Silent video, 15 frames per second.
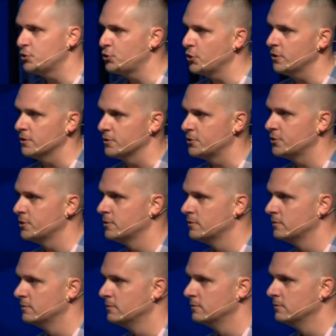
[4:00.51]
a church?
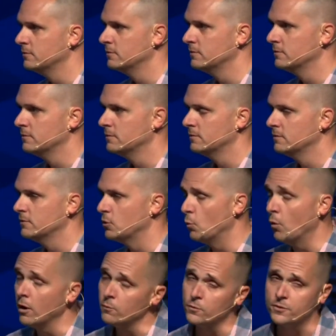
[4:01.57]
The
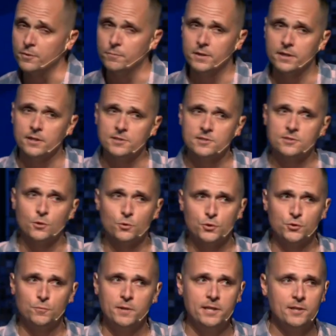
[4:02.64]
one with the biggest
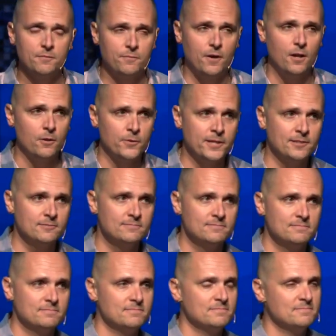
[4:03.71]
social media following,
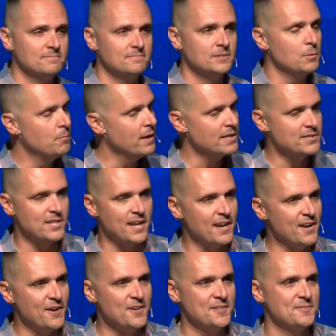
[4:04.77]
the best
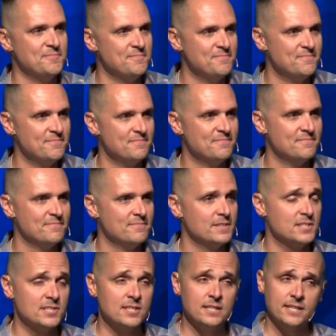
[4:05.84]
hair, the
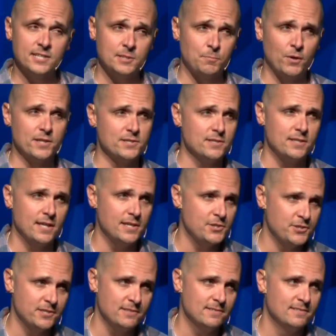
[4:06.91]
slickest
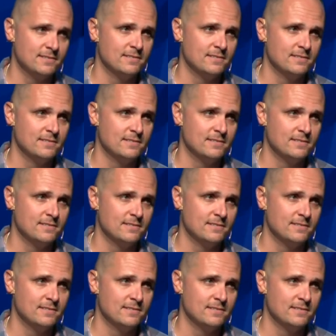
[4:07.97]
presentation,